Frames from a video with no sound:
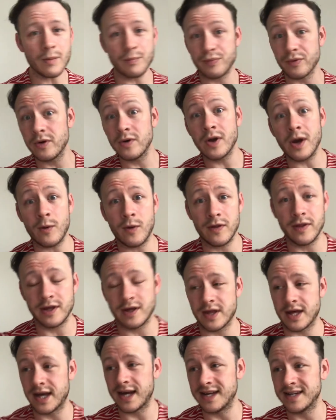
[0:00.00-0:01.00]
Bruno, on the
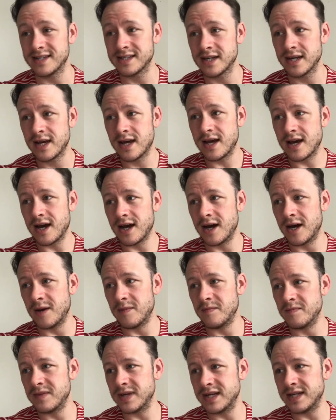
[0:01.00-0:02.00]
other hand,
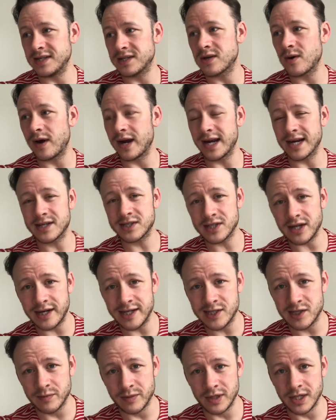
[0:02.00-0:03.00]
he's quite
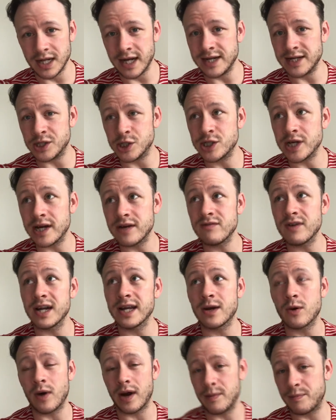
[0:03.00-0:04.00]
excitable, and he's
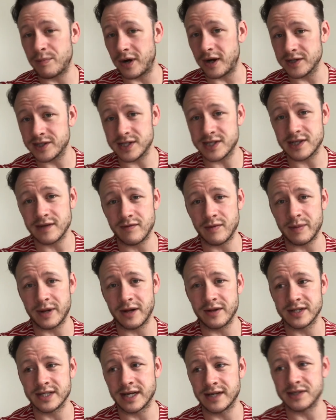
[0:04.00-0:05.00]
generally quite positive
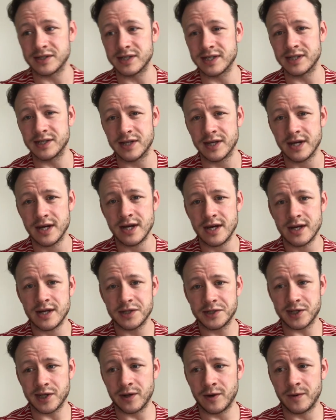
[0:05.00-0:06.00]
about the dances.
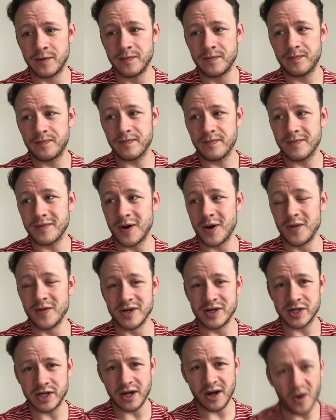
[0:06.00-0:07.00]
So on the
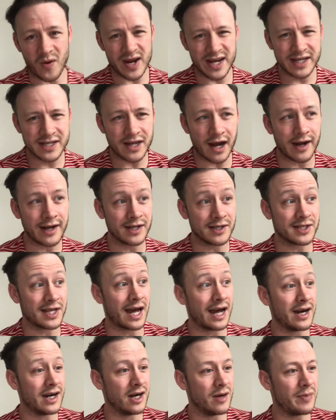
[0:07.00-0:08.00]
show, he dials
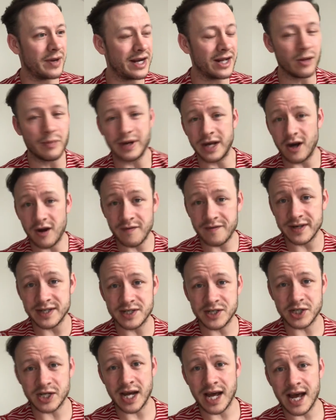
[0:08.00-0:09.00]
that up, and he'll be off
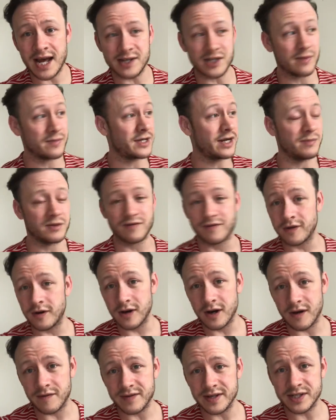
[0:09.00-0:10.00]
his chair, sometimes
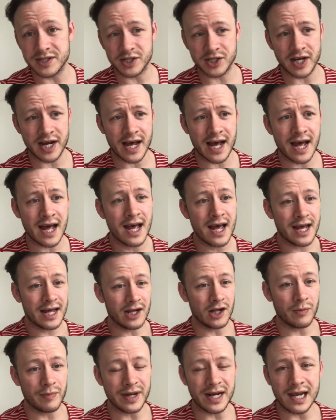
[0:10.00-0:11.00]
fall off his chair.
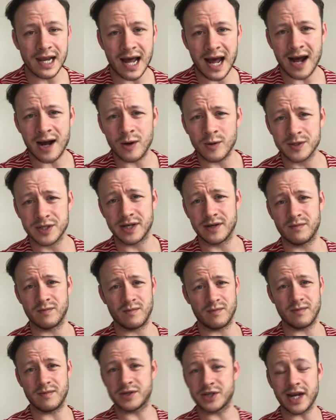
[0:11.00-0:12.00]
He'll be loud
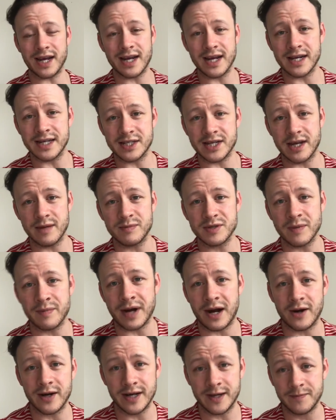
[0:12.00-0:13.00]
and shaking his hips
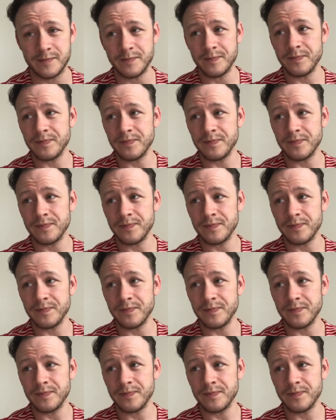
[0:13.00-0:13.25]
about it.